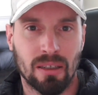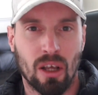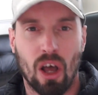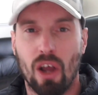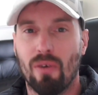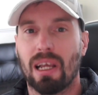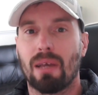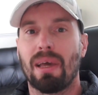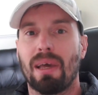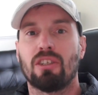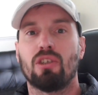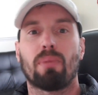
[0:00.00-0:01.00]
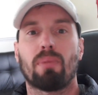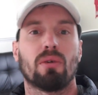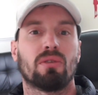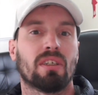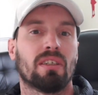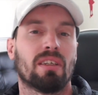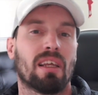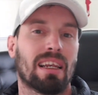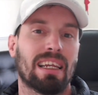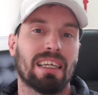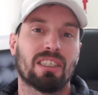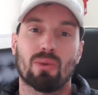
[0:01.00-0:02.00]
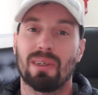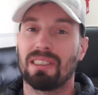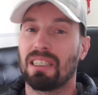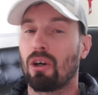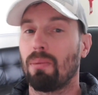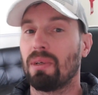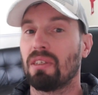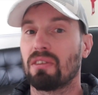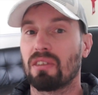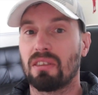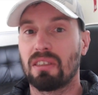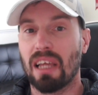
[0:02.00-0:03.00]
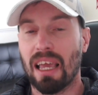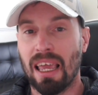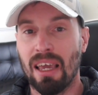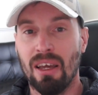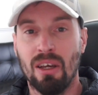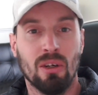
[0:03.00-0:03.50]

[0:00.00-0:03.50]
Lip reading: I recommend you post in at least 20 comments a day